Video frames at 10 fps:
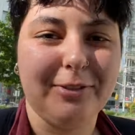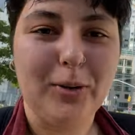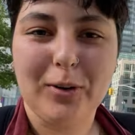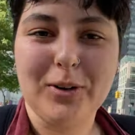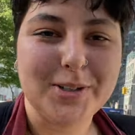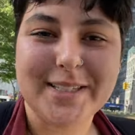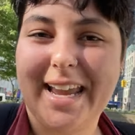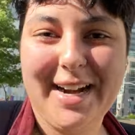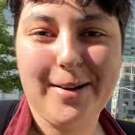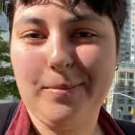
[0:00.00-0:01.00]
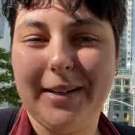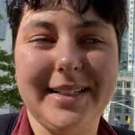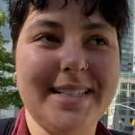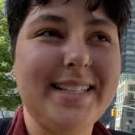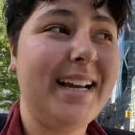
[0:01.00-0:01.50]
floral scanning
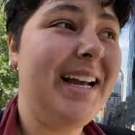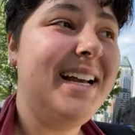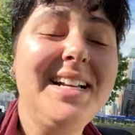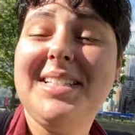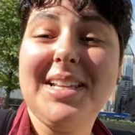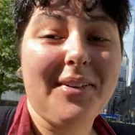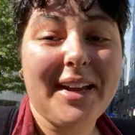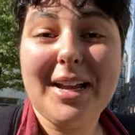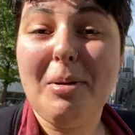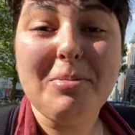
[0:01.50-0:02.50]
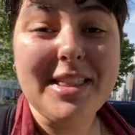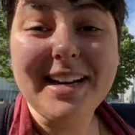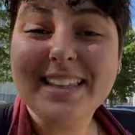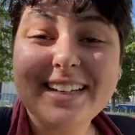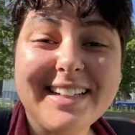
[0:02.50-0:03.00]
prints, see if I can come up with
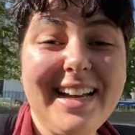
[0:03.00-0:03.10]
anything,